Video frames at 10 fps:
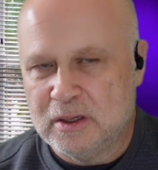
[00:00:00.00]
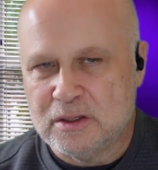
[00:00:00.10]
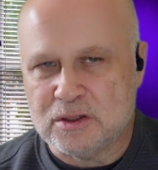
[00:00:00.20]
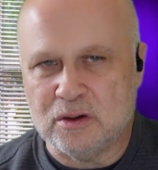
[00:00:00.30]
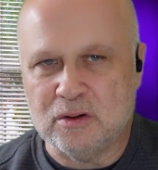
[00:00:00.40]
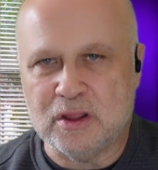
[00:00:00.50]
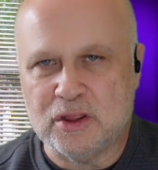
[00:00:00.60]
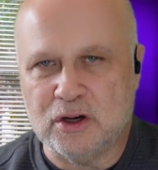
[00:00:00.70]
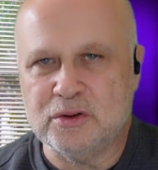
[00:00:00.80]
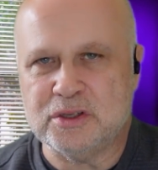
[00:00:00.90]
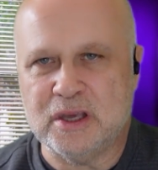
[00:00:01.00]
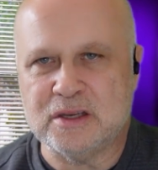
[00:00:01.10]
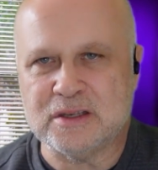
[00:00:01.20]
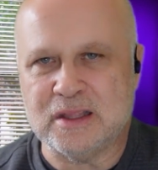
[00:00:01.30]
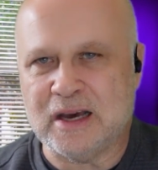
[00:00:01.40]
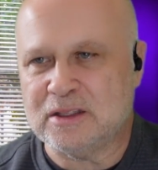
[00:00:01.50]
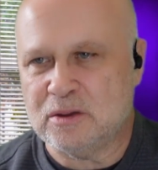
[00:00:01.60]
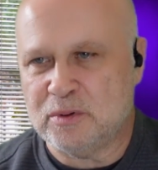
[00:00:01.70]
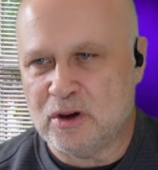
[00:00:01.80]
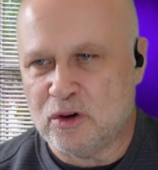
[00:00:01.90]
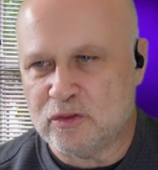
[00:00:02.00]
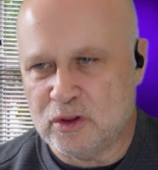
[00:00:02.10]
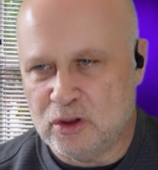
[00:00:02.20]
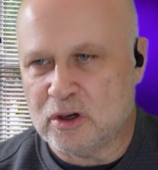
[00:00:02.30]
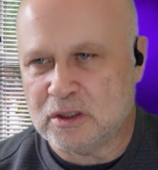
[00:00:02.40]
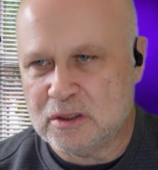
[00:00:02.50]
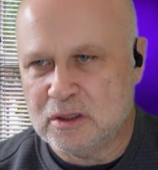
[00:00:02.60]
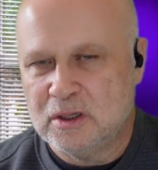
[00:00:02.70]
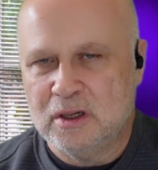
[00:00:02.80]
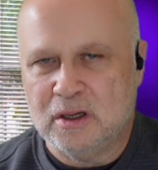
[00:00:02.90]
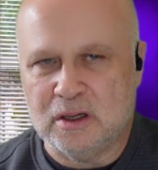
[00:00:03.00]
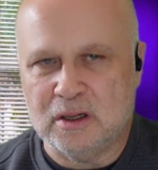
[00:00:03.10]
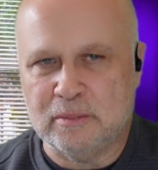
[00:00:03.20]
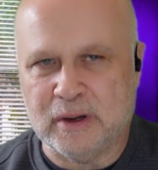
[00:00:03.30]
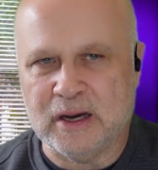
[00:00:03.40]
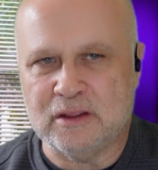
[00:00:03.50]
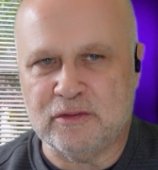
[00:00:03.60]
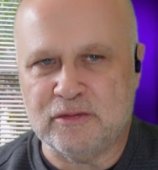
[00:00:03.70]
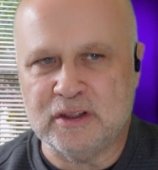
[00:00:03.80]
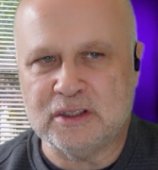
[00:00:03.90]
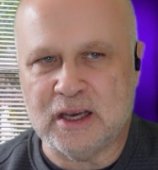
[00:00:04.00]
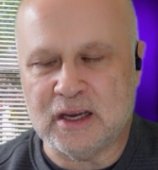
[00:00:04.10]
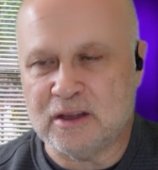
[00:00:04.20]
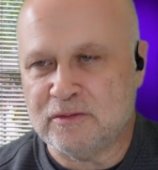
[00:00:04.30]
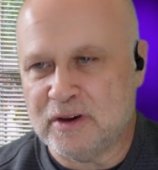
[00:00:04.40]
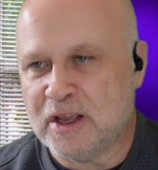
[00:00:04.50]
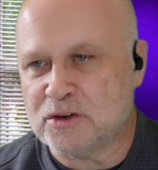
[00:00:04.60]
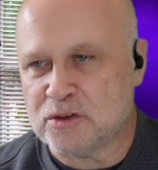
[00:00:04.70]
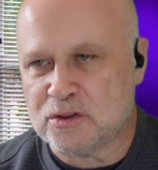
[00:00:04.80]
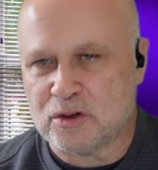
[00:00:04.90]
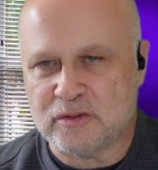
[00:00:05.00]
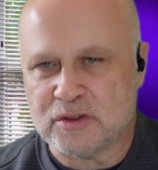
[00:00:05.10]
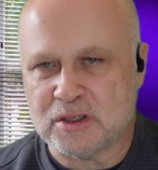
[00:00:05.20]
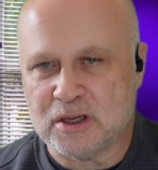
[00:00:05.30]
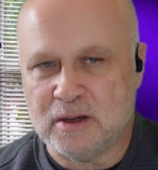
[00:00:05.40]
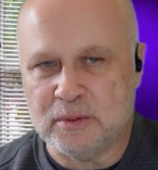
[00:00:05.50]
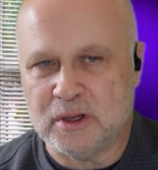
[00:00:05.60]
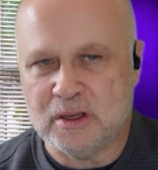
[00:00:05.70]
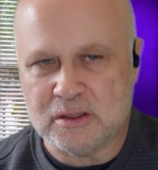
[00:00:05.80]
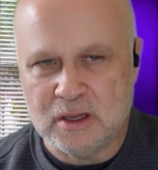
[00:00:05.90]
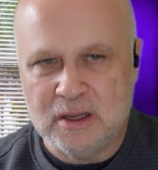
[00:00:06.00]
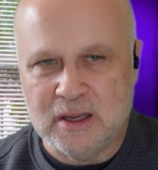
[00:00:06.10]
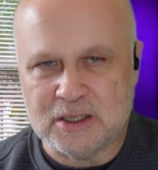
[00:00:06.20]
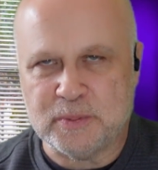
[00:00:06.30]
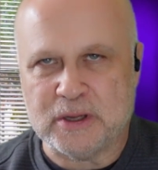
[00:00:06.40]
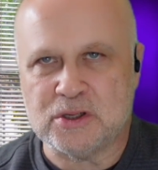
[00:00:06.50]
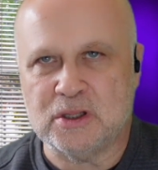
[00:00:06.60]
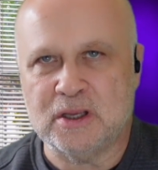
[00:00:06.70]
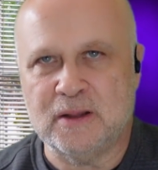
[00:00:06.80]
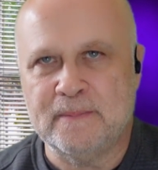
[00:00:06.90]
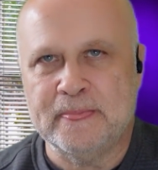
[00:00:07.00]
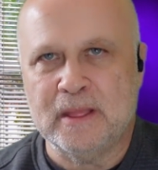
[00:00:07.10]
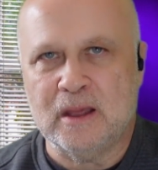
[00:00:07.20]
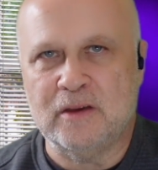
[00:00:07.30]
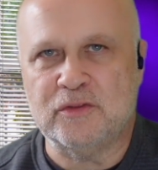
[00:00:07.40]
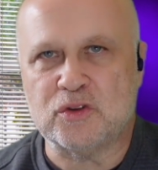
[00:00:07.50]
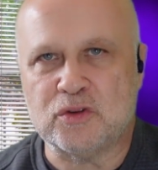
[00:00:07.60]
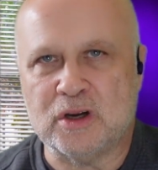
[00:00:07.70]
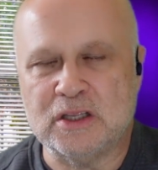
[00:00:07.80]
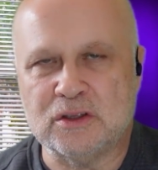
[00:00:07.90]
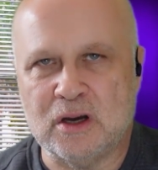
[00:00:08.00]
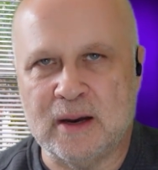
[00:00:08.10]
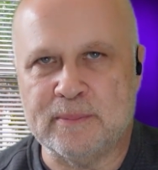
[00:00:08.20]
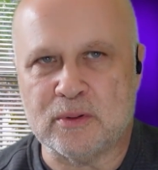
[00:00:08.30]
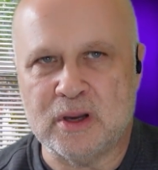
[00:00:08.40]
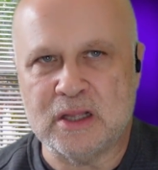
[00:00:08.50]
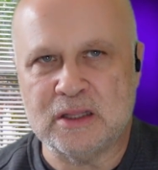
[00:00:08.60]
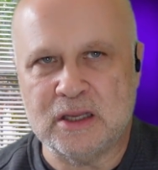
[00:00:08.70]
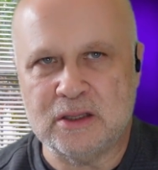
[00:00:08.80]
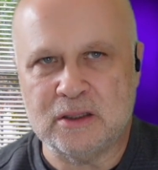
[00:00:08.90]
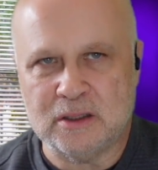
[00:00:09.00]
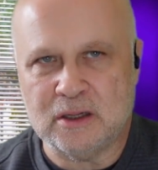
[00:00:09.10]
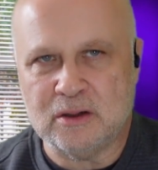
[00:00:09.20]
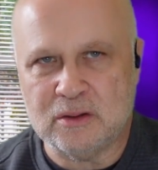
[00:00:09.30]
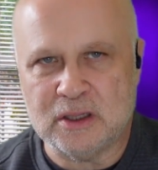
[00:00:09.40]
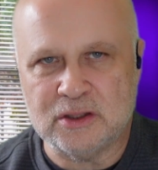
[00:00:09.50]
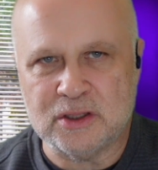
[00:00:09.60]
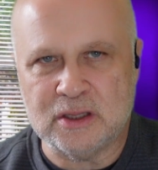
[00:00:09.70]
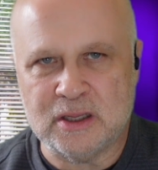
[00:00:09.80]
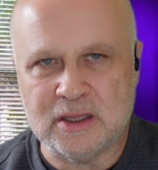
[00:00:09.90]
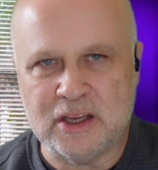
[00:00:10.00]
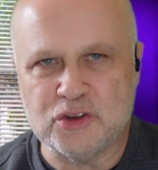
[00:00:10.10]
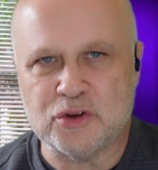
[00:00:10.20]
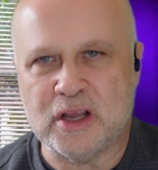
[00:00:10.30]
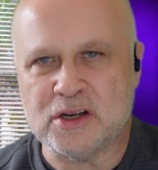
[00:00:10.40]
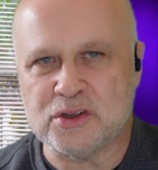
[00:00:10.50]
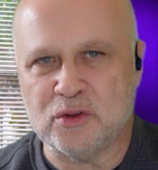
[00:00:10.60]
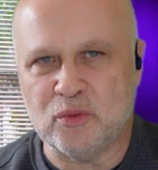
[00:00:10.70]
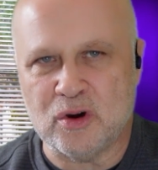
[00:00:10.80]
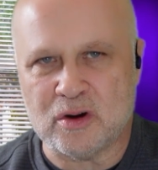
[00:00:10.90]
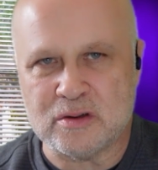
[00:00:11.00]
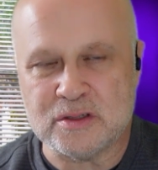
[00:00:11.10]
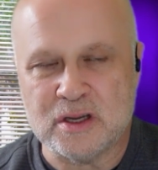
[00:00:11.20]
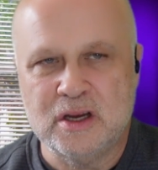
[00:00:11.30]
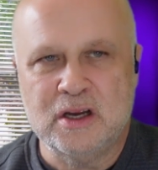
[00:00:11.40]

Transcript: So those things are not to be overlooked by the fintech and financial services companies, especially if you're trying to operate in the international waters.